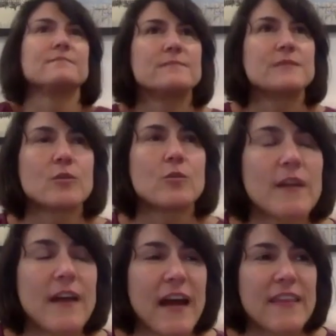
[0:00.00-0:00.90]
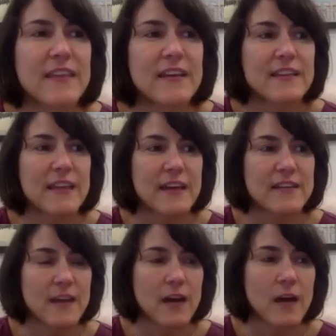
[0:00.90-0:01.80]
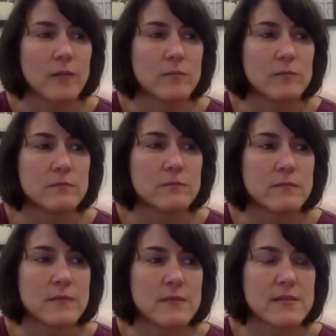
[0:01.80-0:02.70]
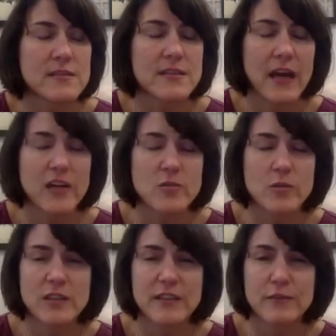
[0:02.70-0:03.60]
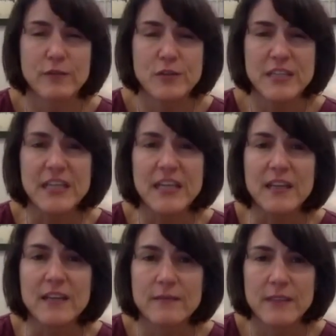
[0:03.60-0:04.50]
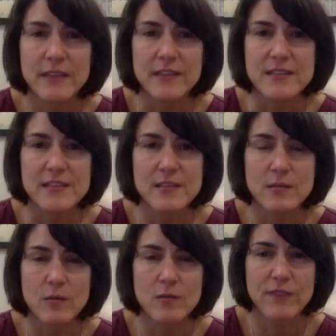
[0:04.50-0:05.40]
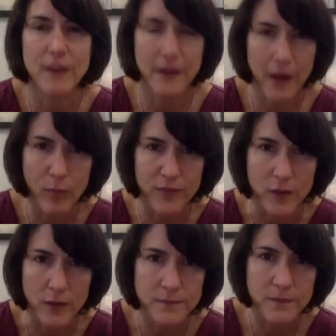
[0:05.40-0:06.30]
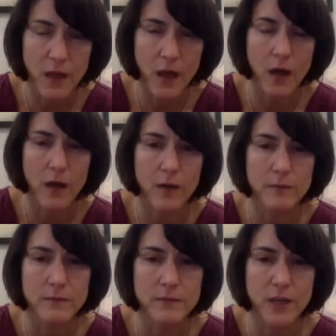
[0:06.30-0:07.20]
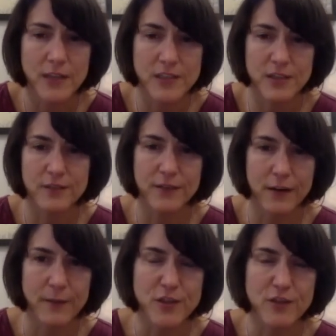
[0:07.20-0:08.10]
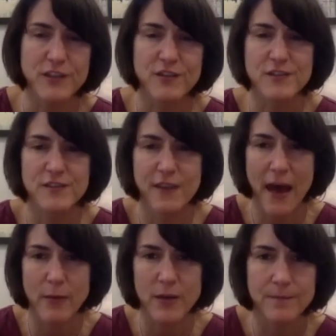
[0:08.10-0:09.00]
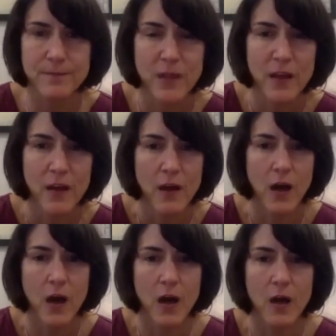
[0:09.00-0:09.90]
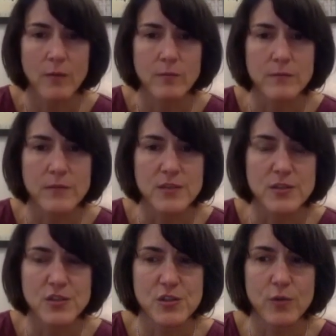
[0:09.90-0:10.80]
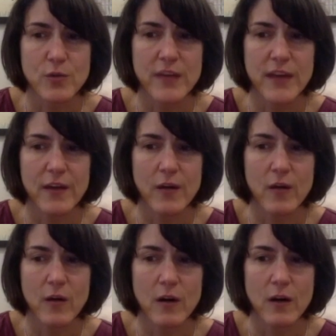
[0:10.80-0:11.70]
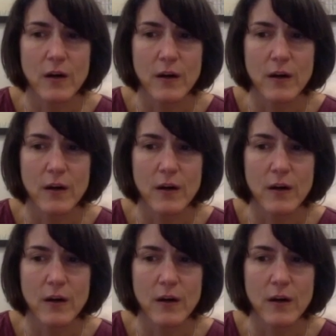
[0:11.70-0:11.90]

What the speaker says: sure. I think that schedule and routine is very helpful. Dogs are very much creatures of habit. So they are...